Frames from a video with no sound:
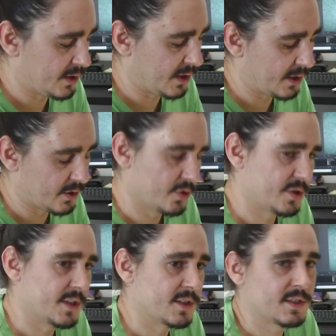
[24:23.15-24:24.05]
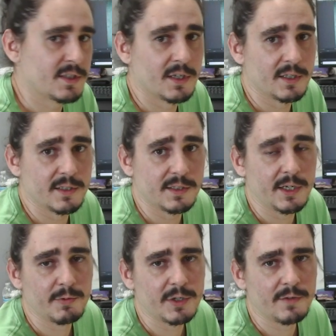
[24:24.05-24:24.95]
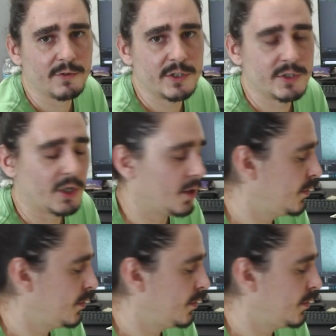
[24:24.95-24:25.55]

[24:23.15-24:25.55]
diagnose this data recovery job.